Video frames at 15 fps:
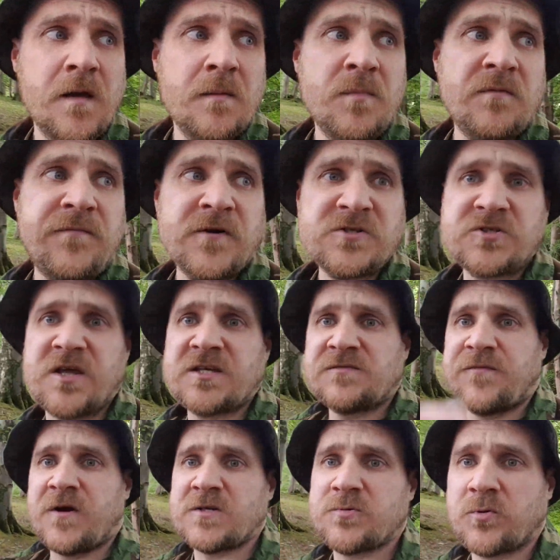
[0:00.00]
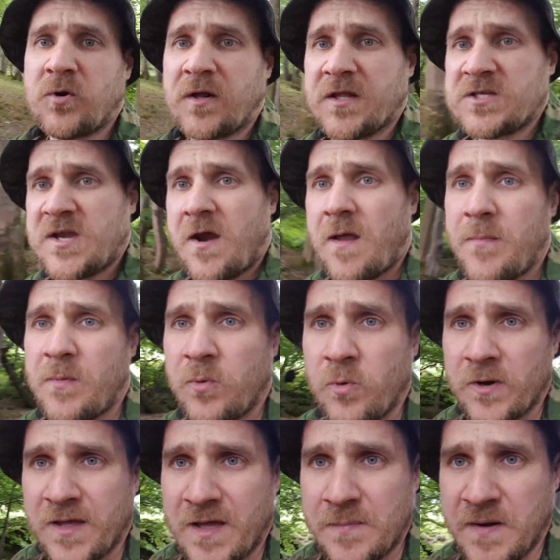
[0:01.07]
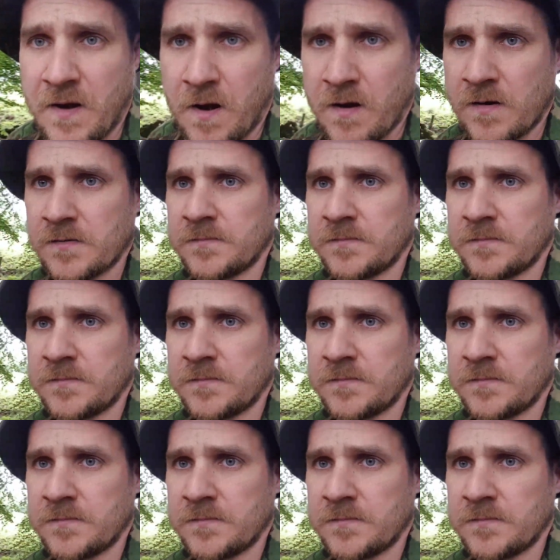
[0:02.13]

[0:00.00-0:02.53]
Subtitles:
But first things first, we're going to get the chair up and we're going to get a beer.